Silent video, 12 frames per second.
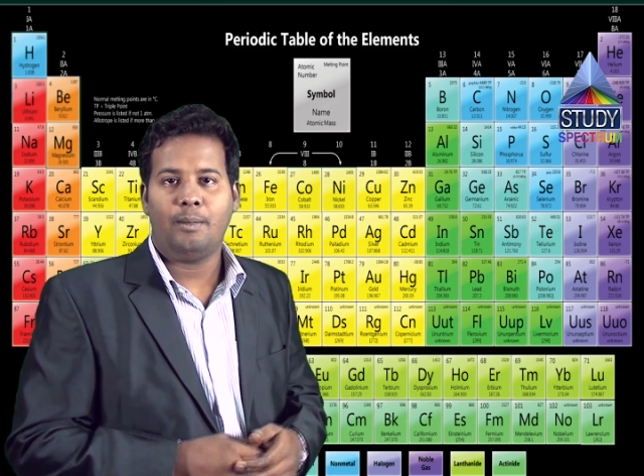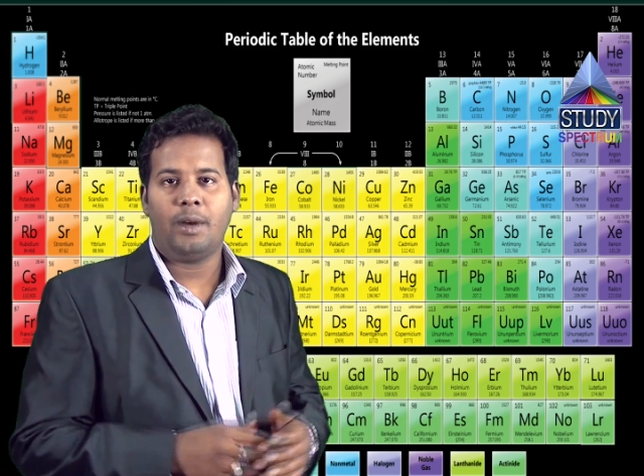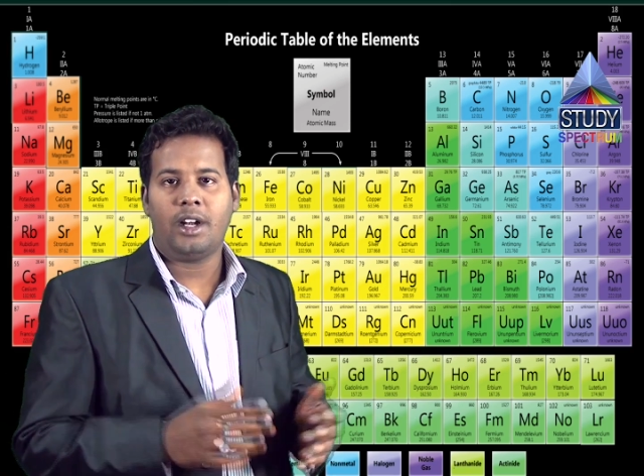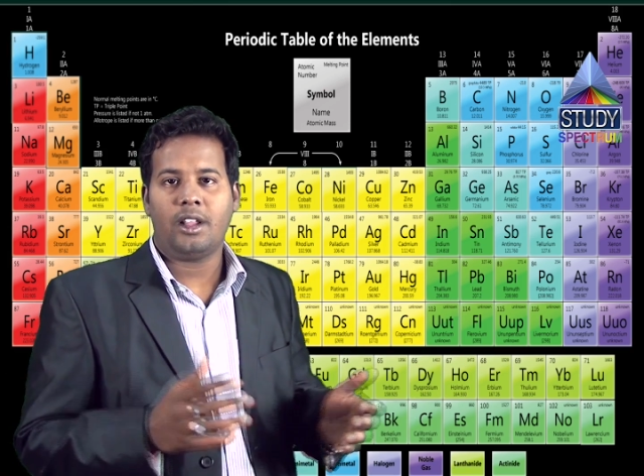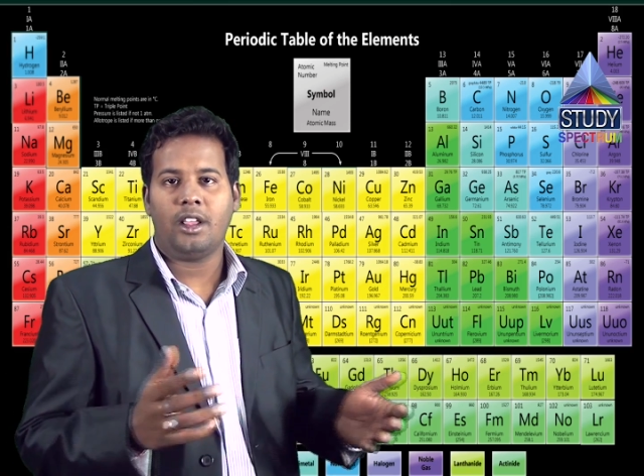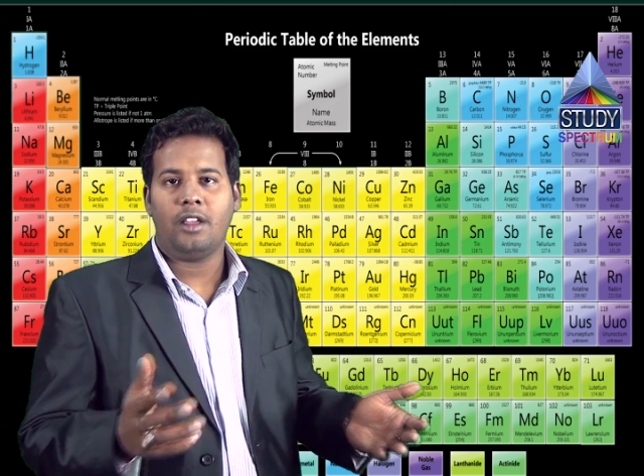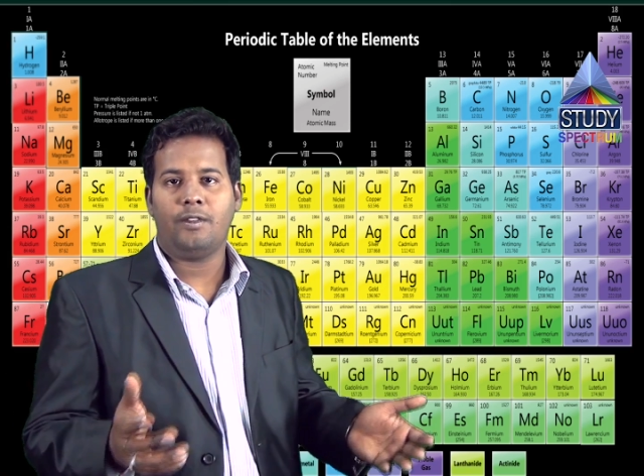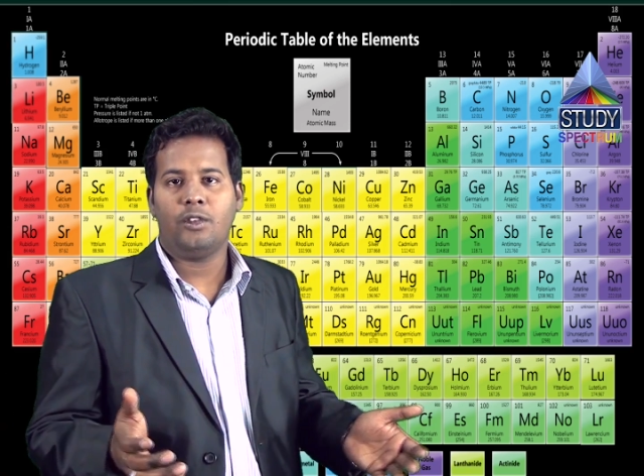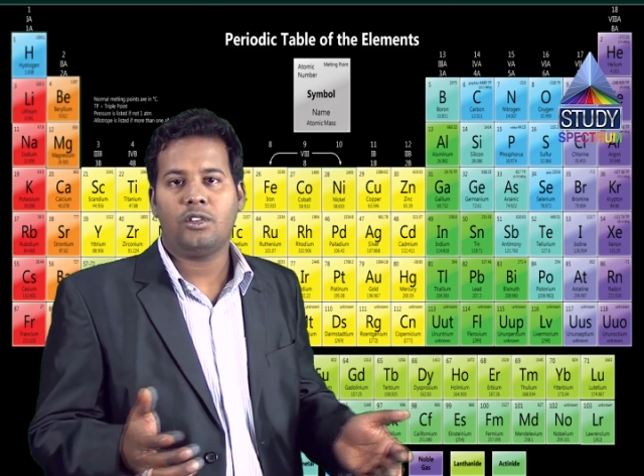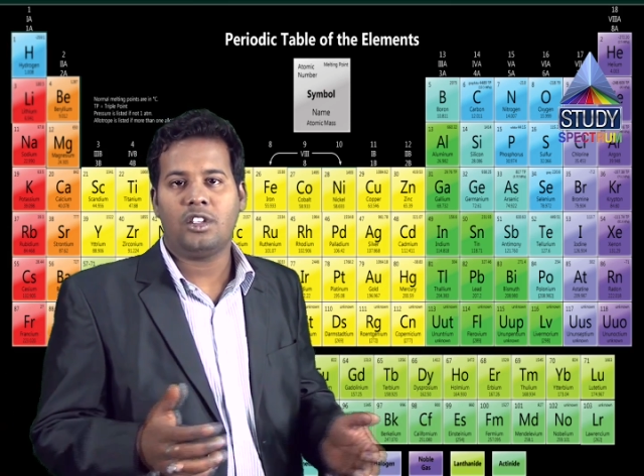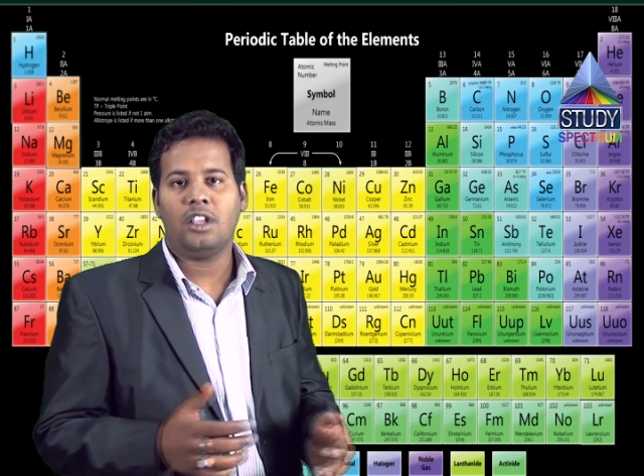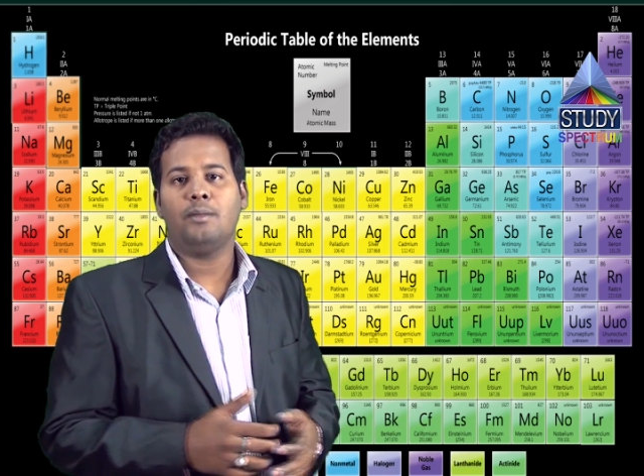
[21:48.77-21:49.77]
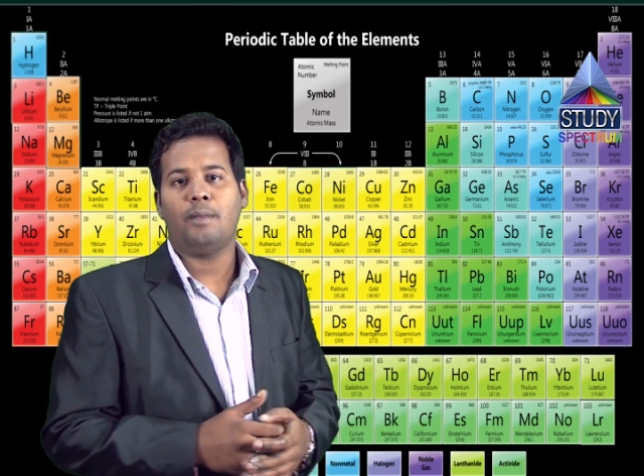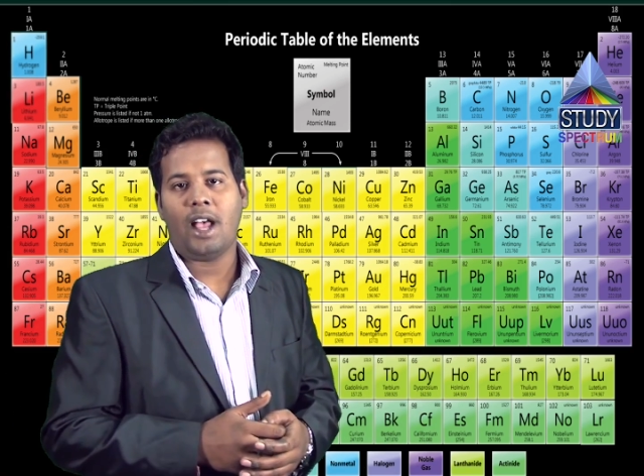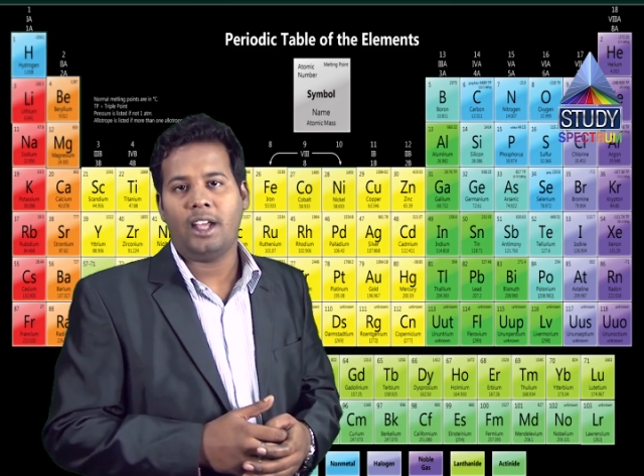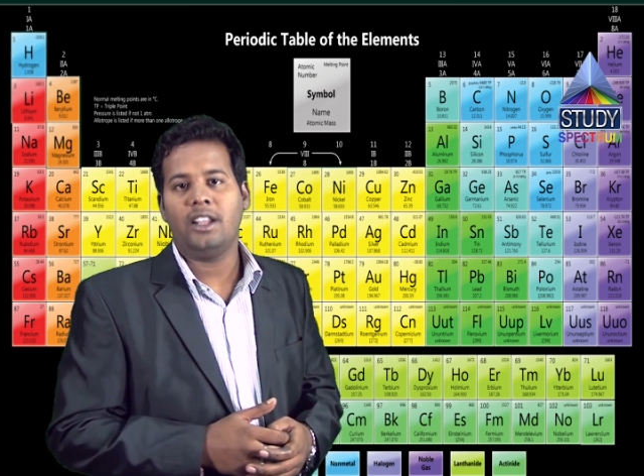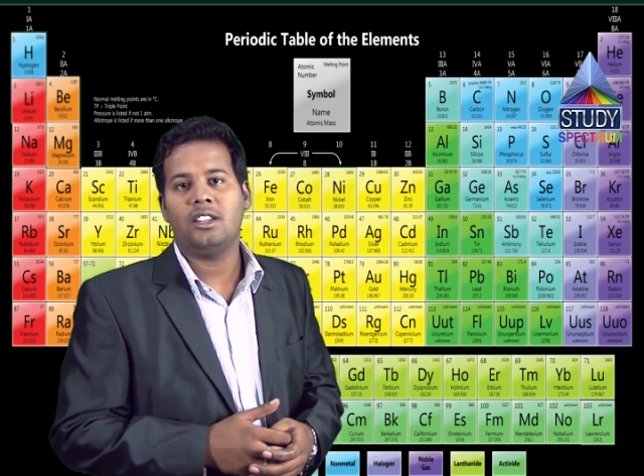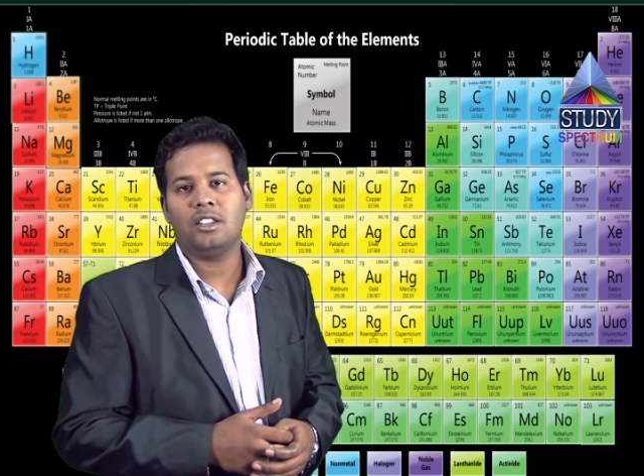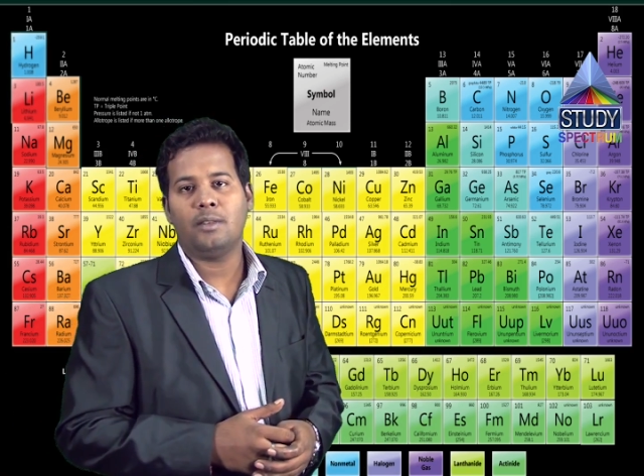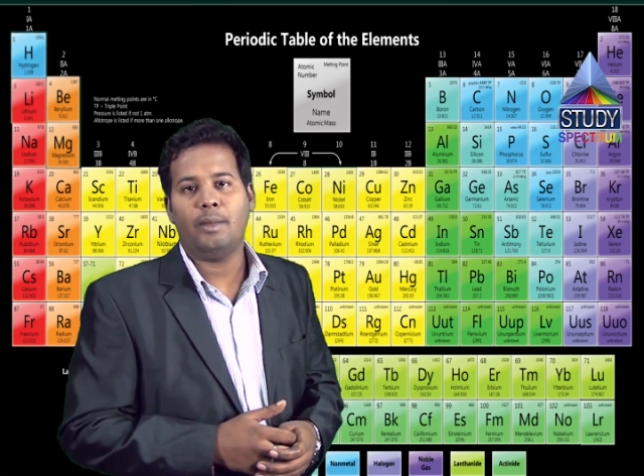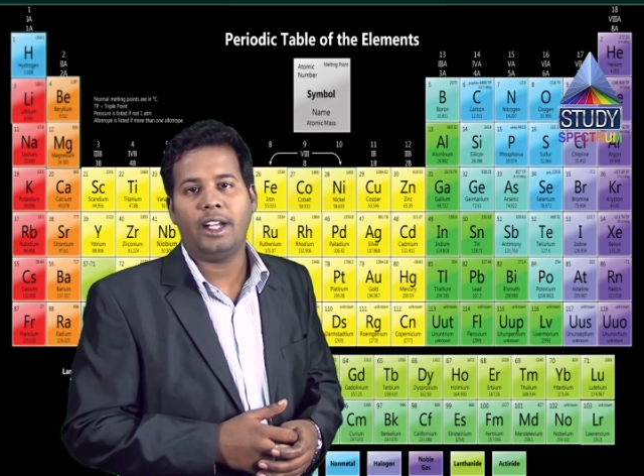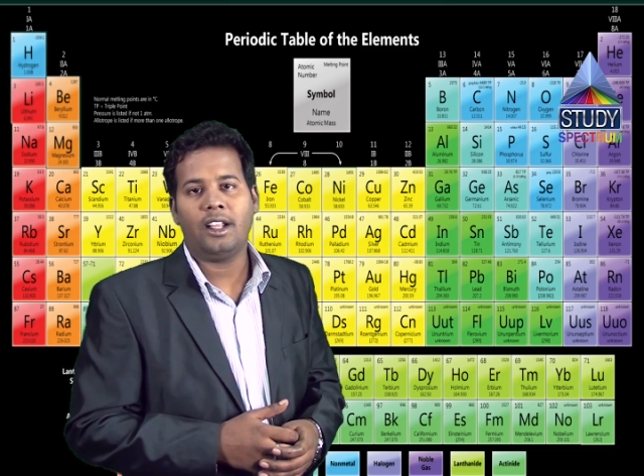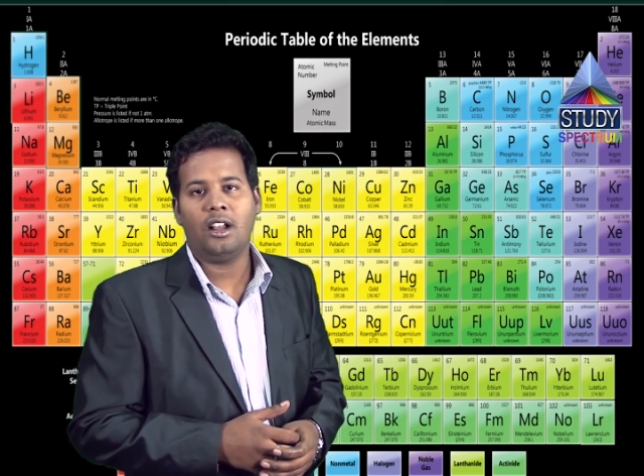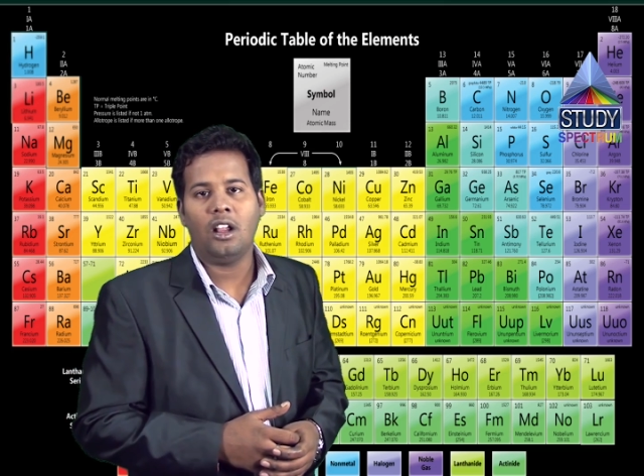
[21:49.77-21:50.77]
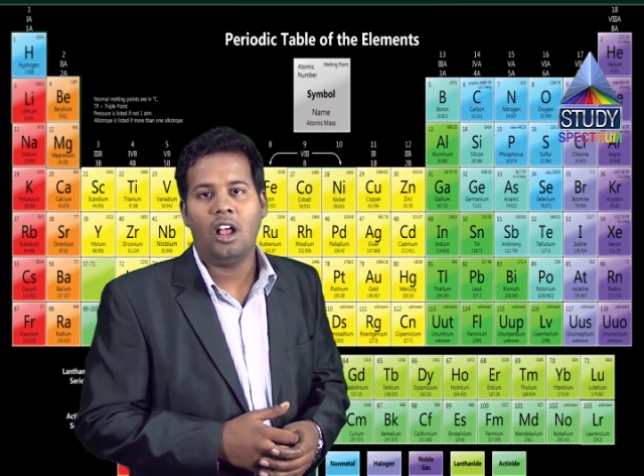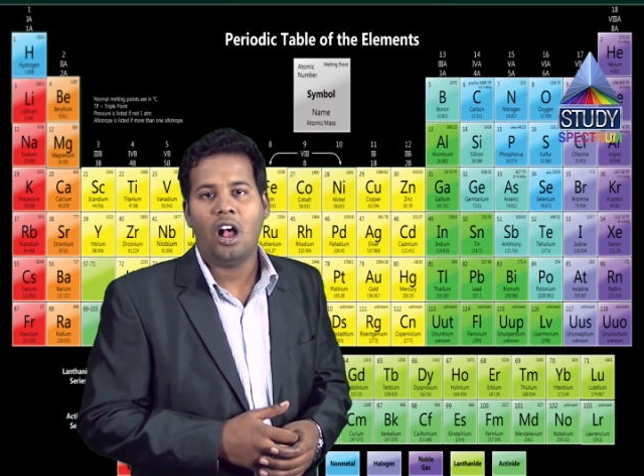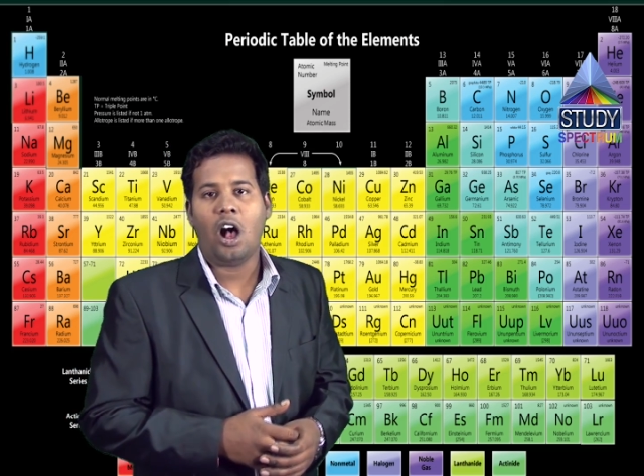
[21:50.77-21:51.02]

But if you see manganese is a metal,